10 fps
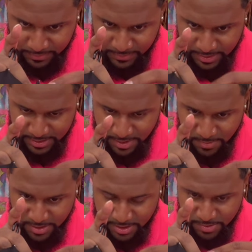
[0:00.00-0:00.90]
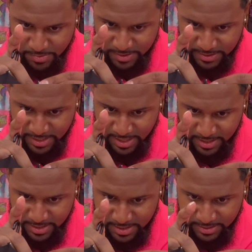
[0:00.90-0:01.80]
because I really do want to see how
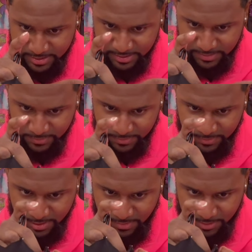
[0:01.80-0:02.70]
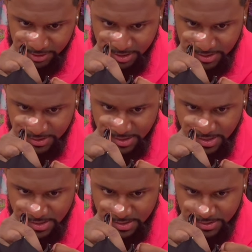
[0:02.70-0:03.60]
it looks. And I want y'all to see how
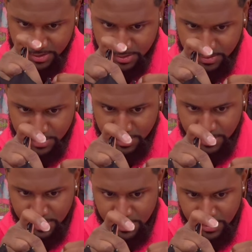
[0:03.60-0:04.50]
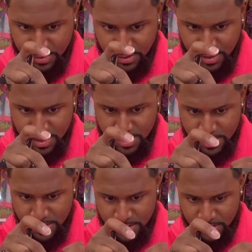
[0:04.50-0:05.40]
it looks too.
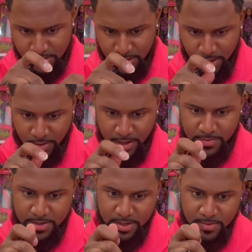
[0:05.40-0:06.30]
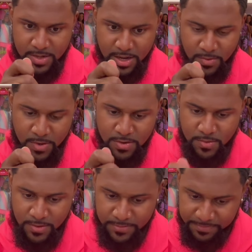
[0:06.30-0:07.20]
Uh, okay, period. We got
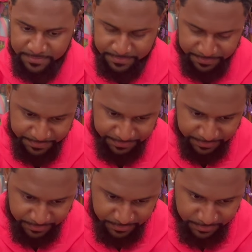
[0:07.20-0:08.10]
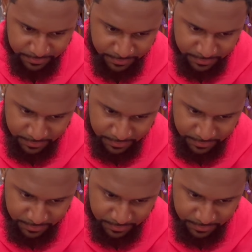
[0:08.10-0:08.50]
one on.